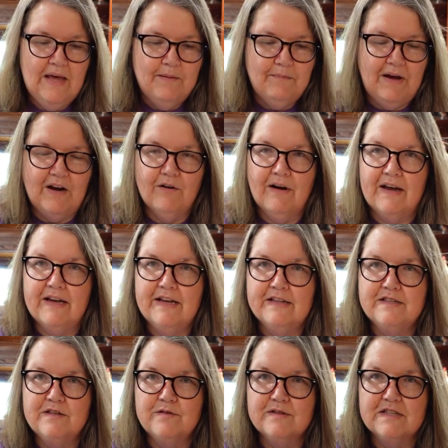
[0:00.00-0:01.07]
My
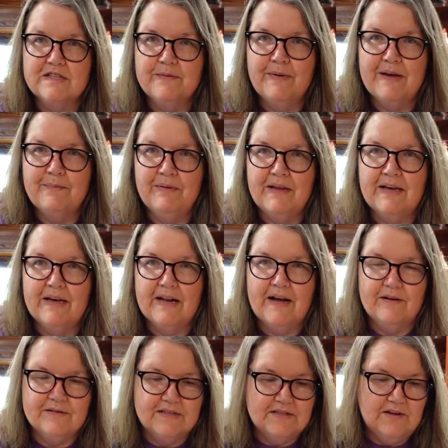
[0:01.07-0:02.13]
grandkids use it to make blanket
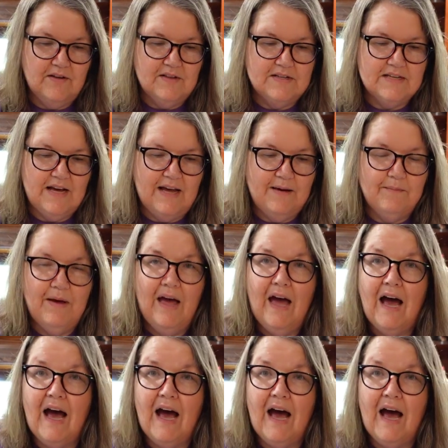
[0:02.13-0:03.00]
houses all the time.